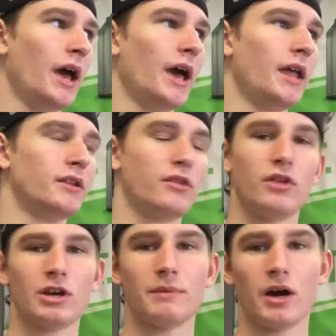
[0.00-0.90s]
And the
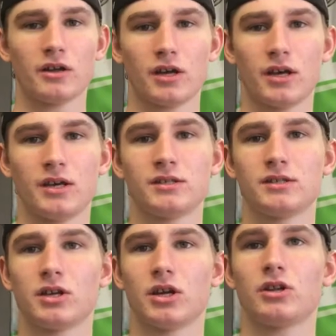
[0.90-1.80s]
thing about it is
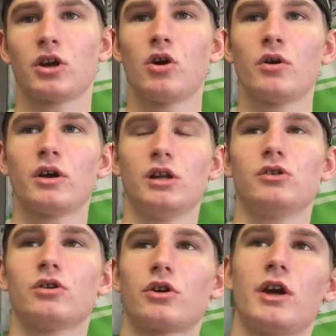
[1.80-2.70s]
they're, they're going a
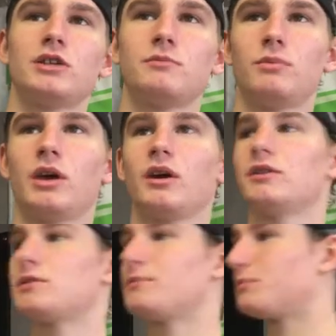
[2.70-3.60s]
little crazy
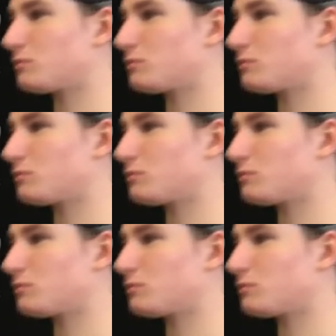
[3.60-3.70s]
because,